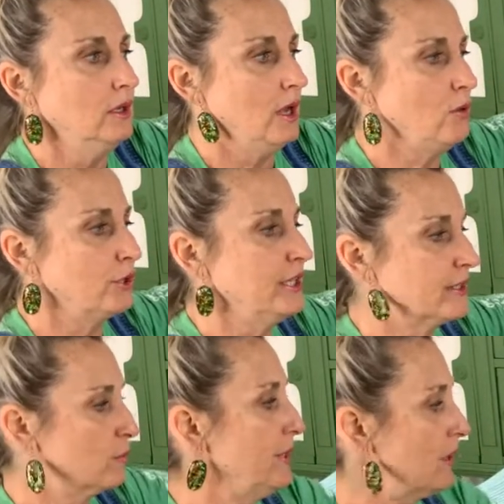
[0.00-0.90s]
Oh
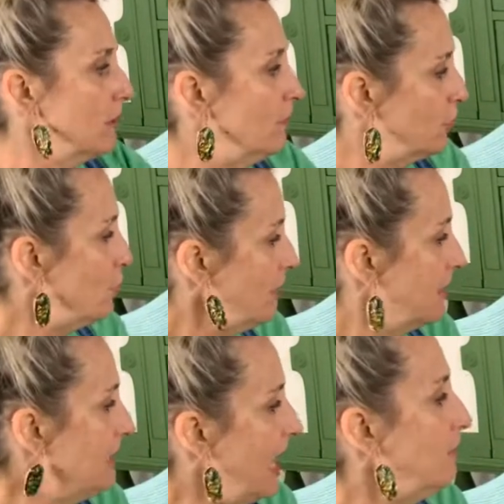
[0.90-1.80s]
goodness, we are short on
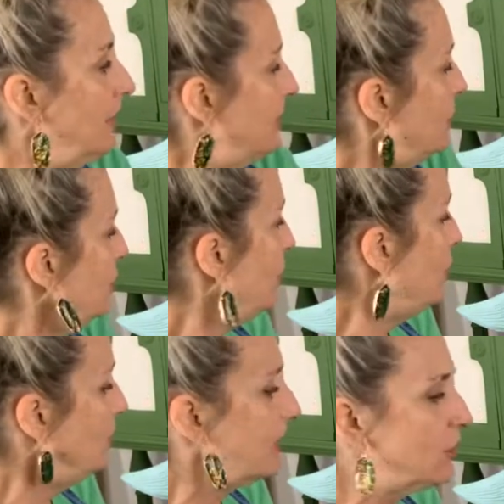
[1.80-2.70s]
time. Let's do
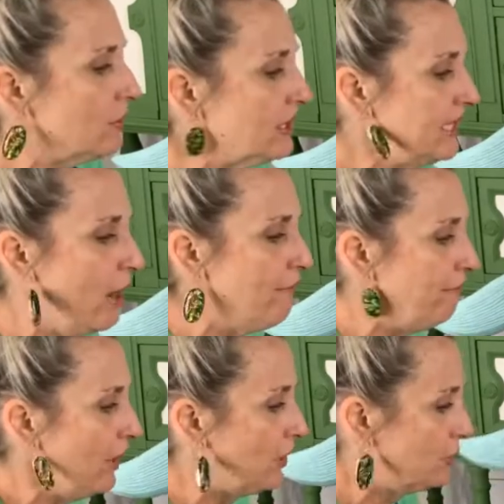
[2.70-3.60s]
let's do the tail
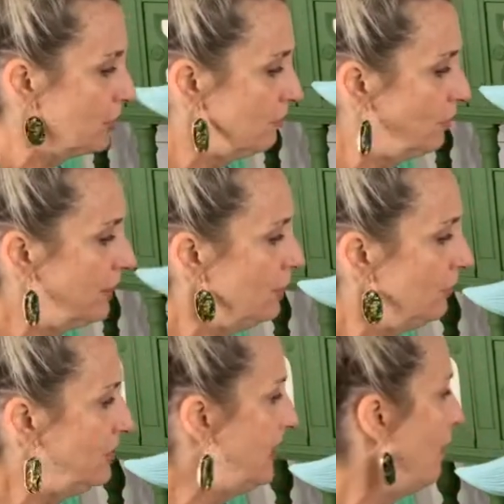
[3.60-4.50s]
first. We're gonna do
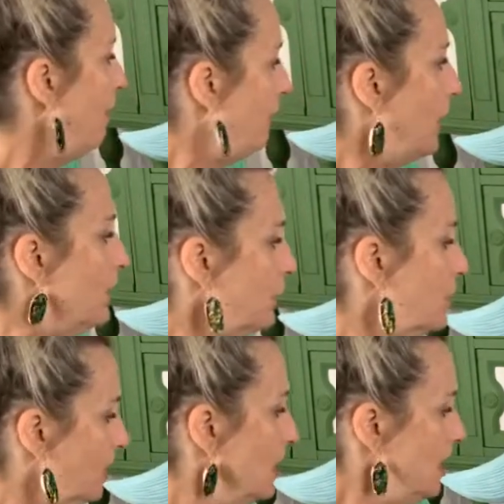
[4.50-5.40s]
the tail
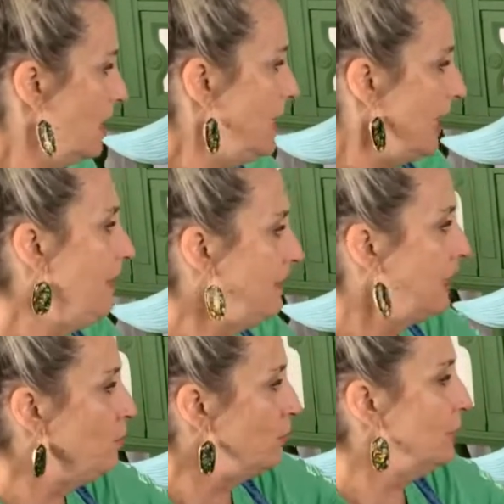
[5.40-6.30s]
first, and
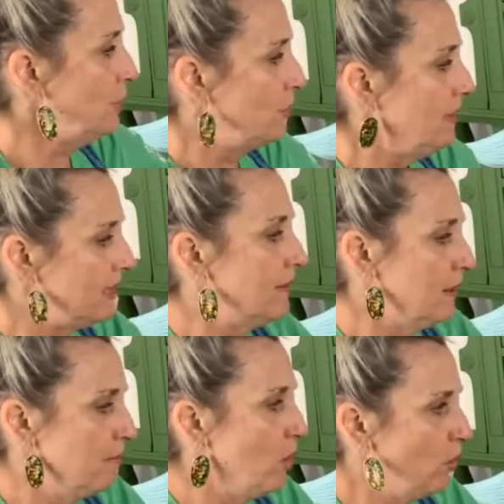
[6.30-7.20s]
then we'll do the
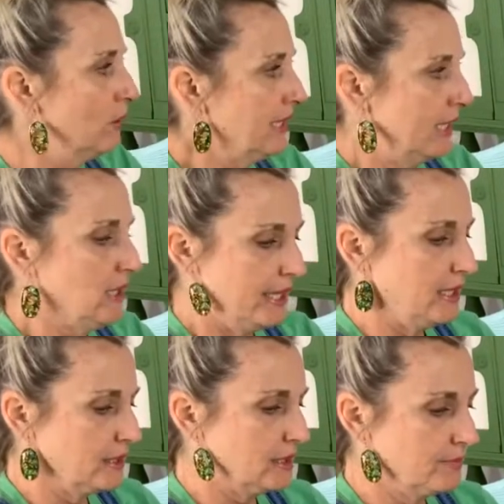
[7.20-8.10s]
the mold
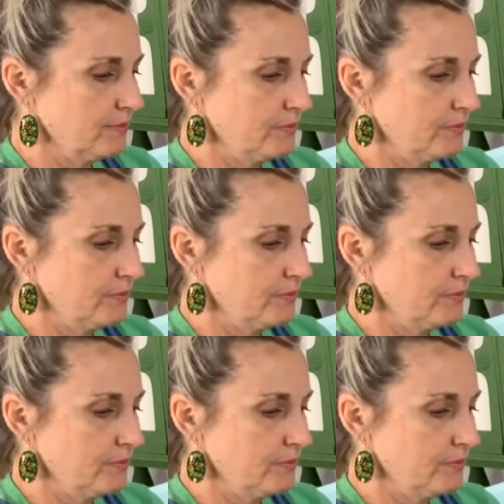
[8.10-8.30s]
areas.